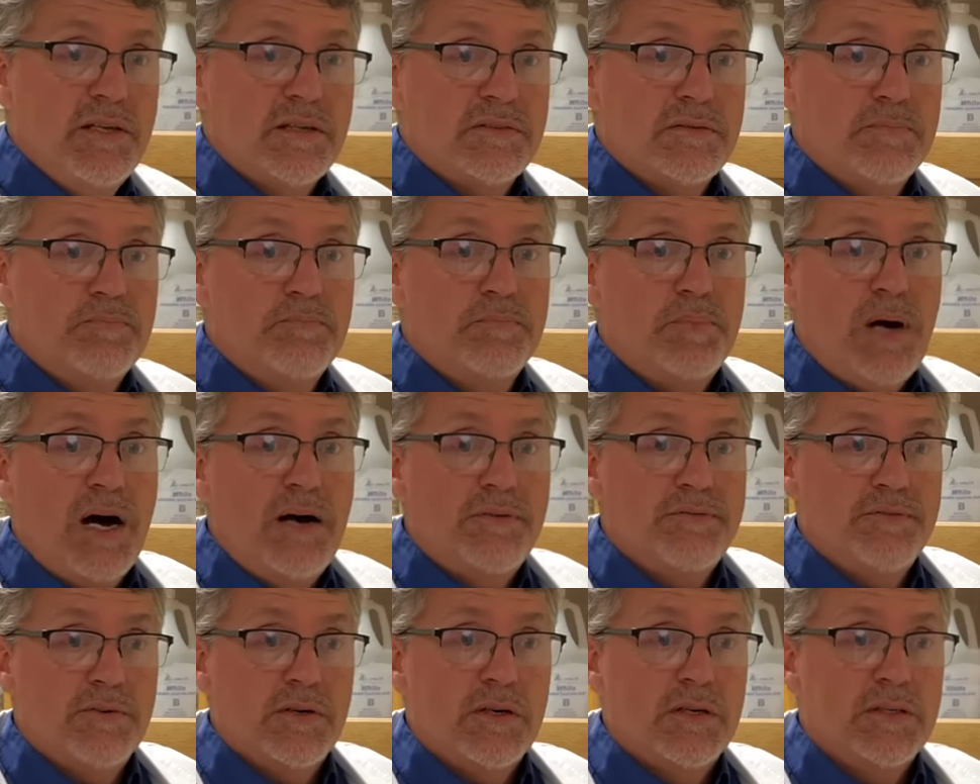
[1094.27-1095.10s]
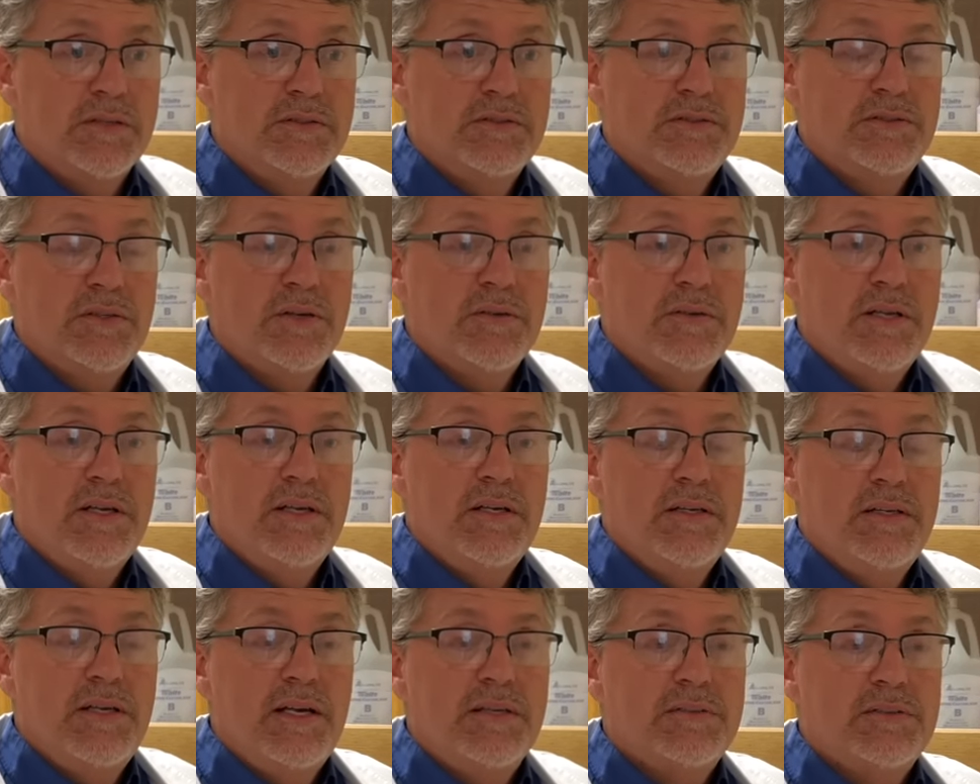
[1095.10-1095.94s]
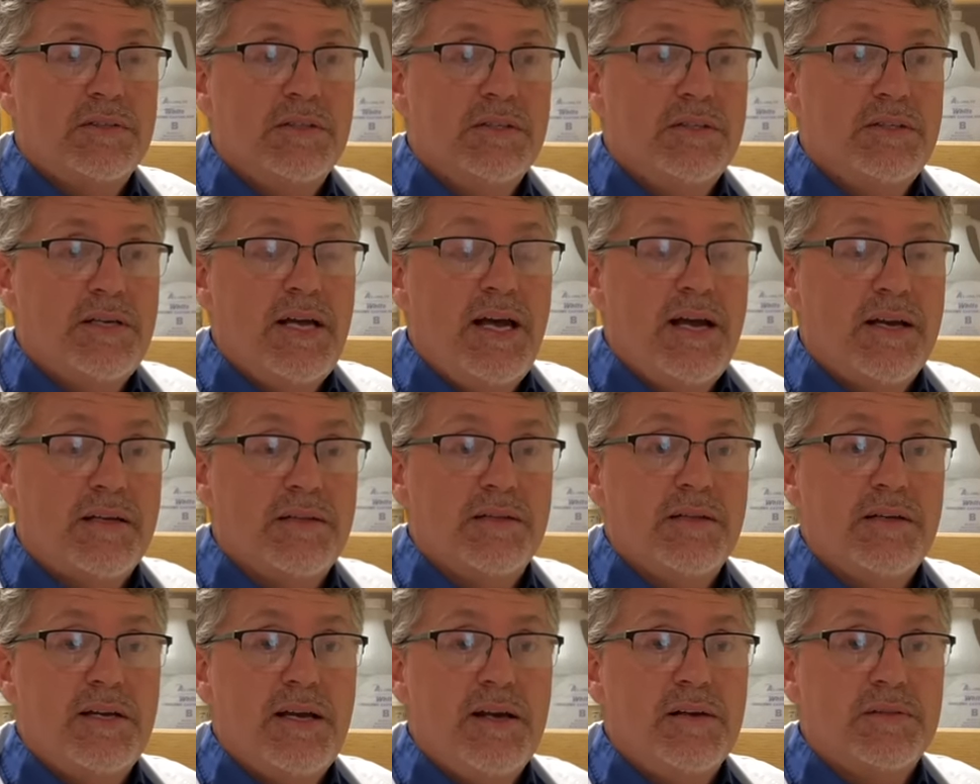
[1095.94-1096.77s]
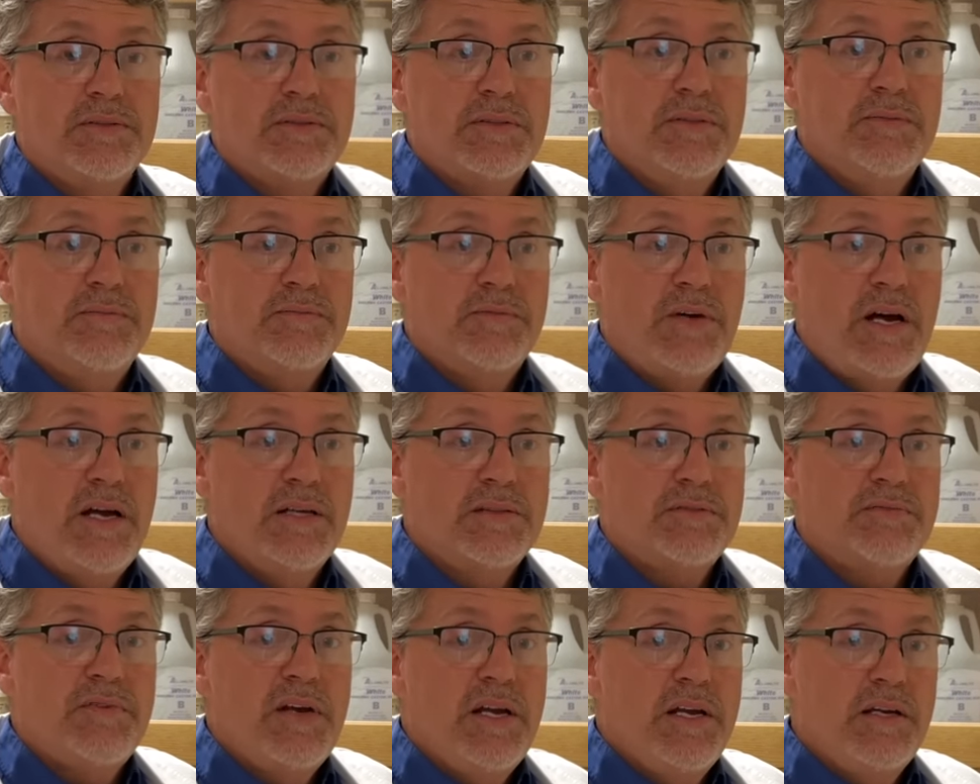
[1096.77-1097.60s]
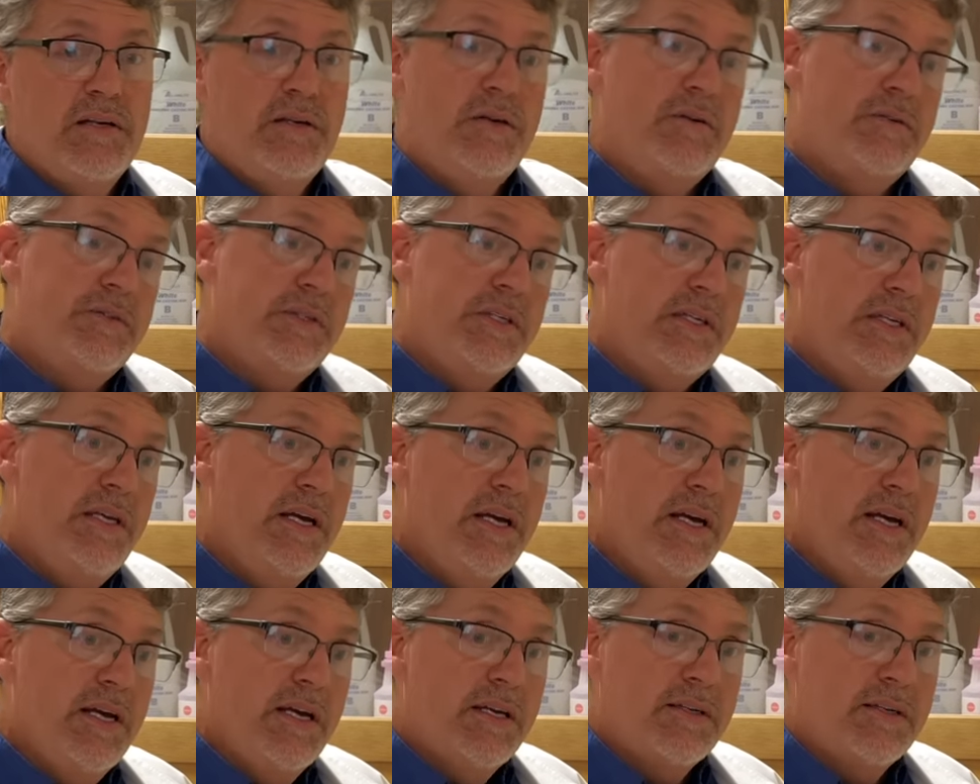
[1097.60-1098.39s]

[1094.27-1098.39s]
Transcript: that's buffered so that it doesn't attack the calcium phosphate and only